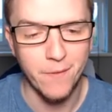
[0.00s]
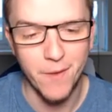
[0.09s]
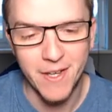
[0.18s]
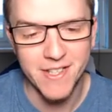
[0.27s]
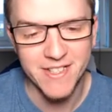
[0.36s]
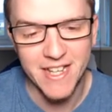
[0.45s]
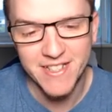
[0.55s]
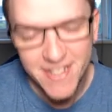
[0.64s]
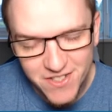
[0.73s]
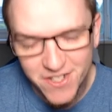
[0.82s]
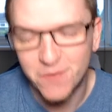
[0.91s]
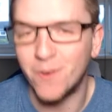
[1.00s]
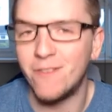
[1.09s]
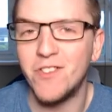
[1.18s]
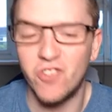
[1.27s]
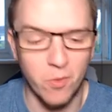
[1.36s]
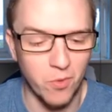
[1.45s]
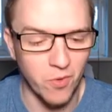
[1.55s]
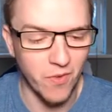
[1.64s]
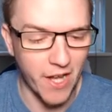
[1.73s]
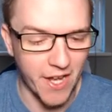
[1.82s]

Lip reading: If Lukic gets injured, we're in trouble.